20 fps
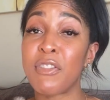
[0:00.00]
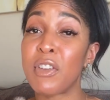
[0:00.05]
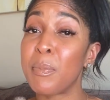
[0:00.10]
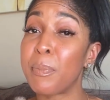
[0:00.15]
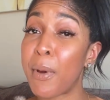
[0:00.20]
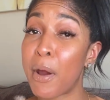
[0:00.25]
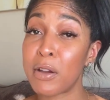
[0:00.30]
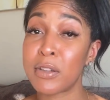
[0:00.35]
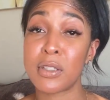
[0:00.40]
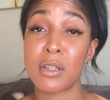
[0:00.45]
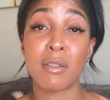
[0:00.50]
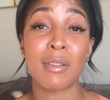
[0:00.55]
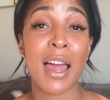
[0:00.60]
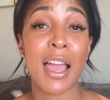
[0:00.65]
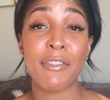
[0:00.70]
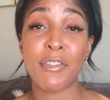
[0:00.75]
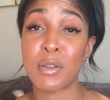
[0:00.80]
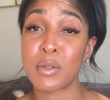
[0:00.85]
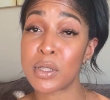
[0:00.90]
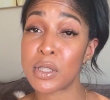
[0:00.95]
and personal
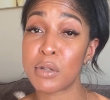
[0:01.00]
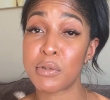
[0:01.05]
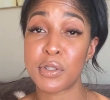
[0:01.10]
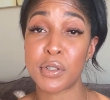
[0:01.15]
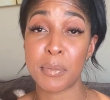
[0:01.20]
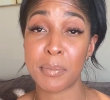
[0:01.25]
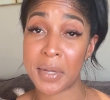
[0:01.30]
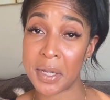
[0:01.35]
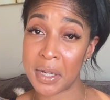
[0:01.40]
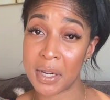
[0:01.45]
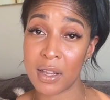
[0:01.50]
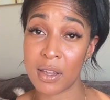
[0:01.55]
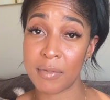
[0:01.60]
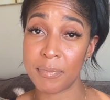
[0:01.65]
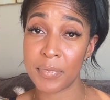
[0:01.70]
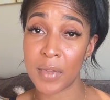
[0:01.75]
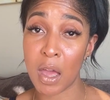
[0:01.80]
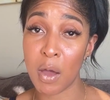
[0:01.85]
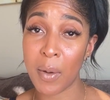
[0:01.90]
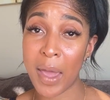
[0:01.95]
life on social media,
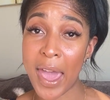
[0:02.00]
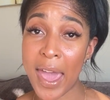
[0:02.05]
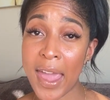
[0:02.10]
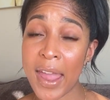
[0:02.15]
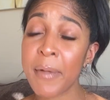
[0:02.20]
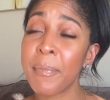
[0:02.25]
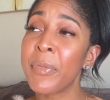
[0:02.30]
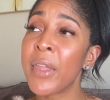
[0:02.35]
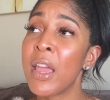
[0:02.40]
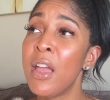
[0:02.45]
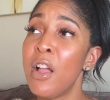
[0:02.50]
okay?